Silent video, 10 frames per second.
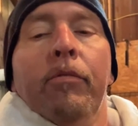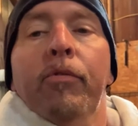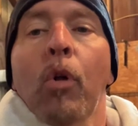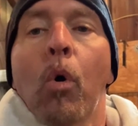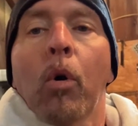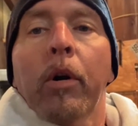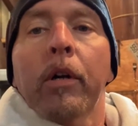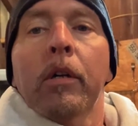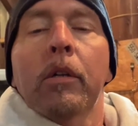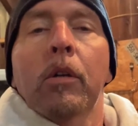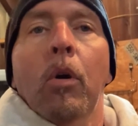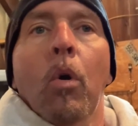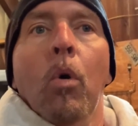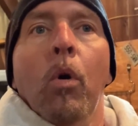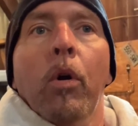floor
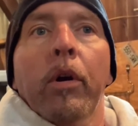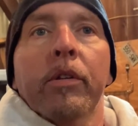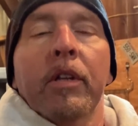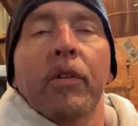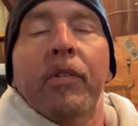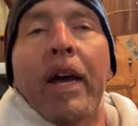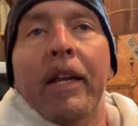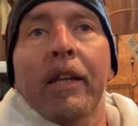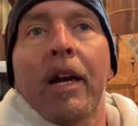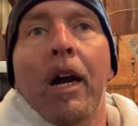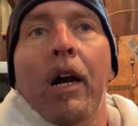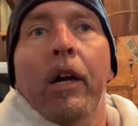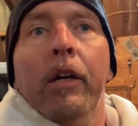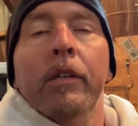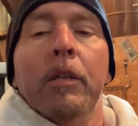or to the side of the
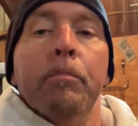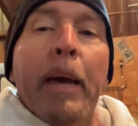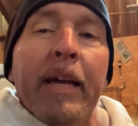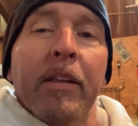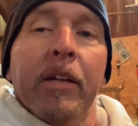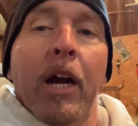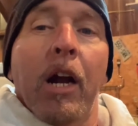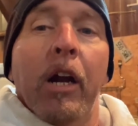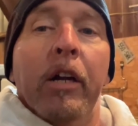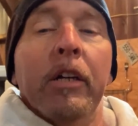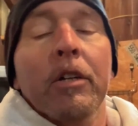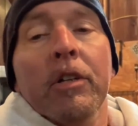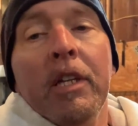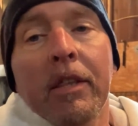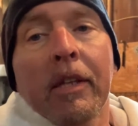car, in back of the car,
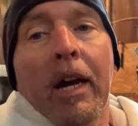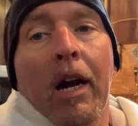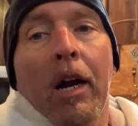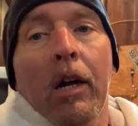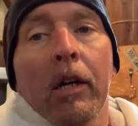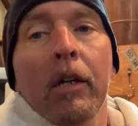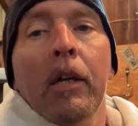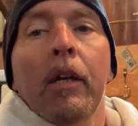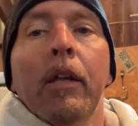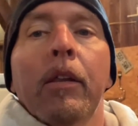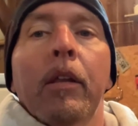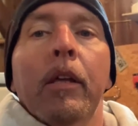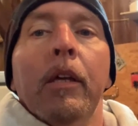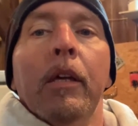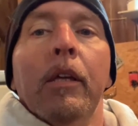underneath the car,
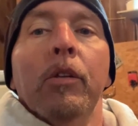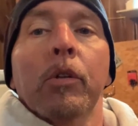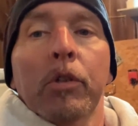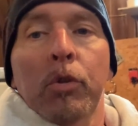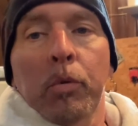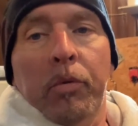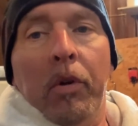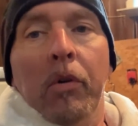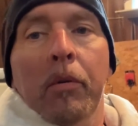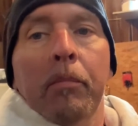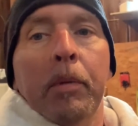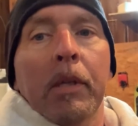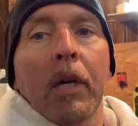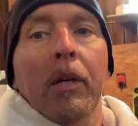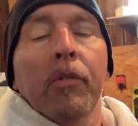you can do so,
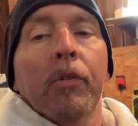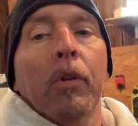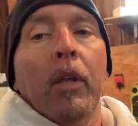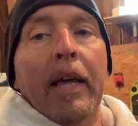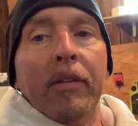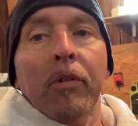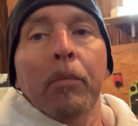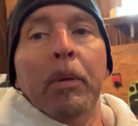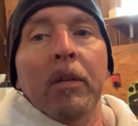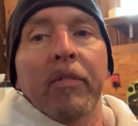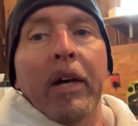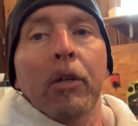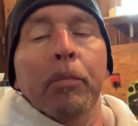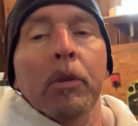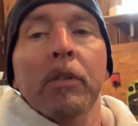because that's going to be
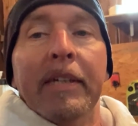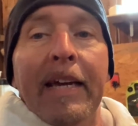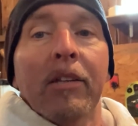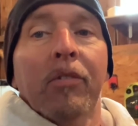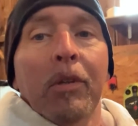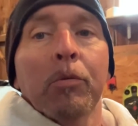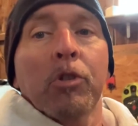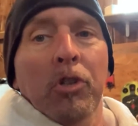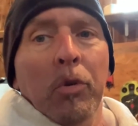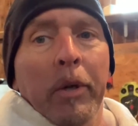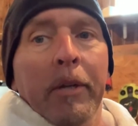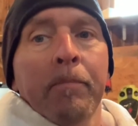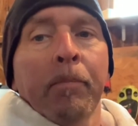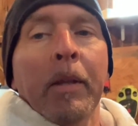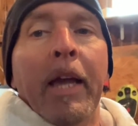invaluable. You got to see what you're doing,
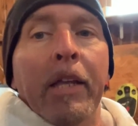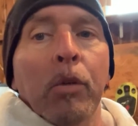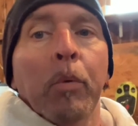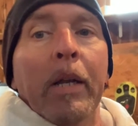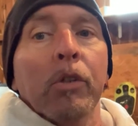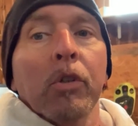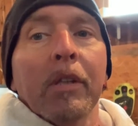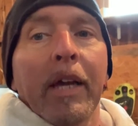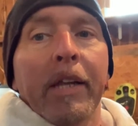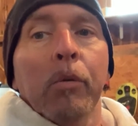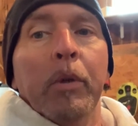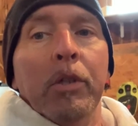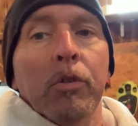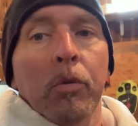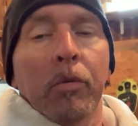and you want good lighting when you
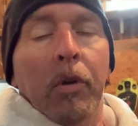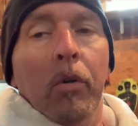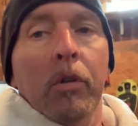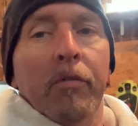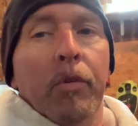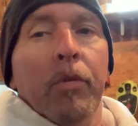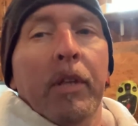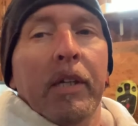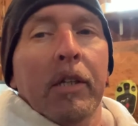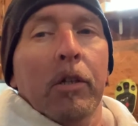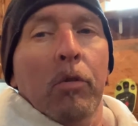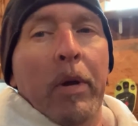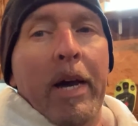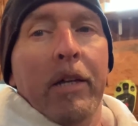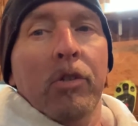do so. If you think in a
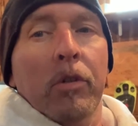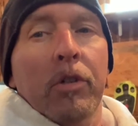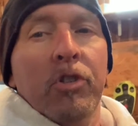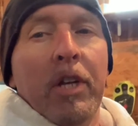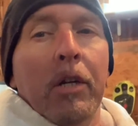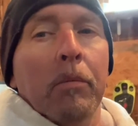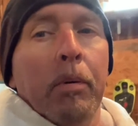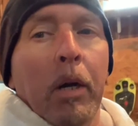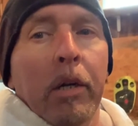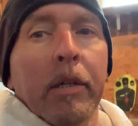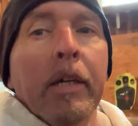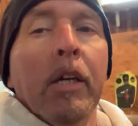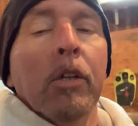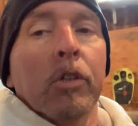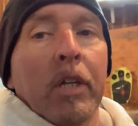garage or a shed or barn,
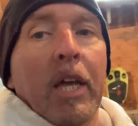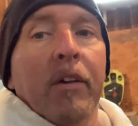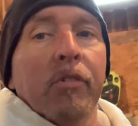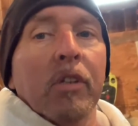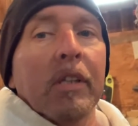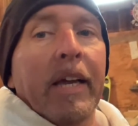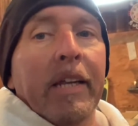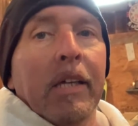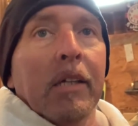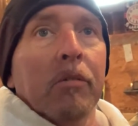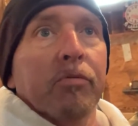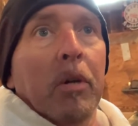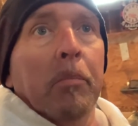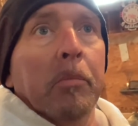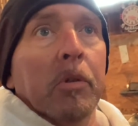you're going to have good lighting
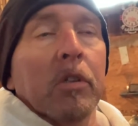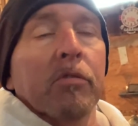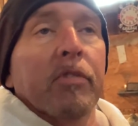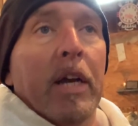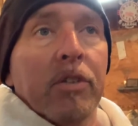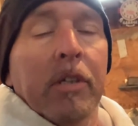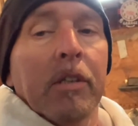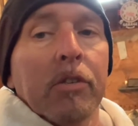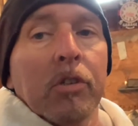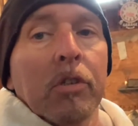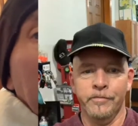from your little flashlight that you're going to